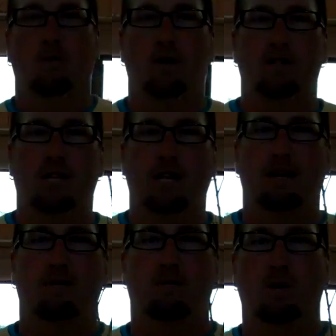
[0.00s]
Once
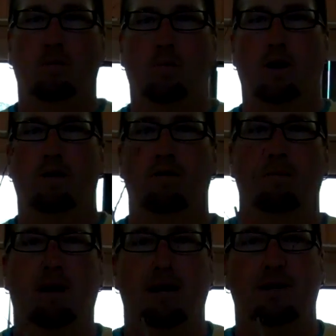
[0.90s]
again, we want
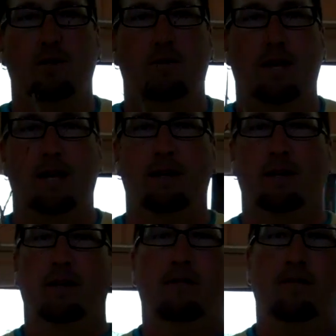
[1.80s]
to remind you that
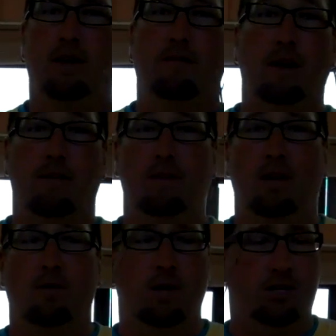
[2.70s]
if you ever have
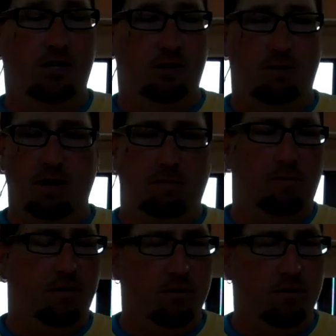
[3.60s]
any questions about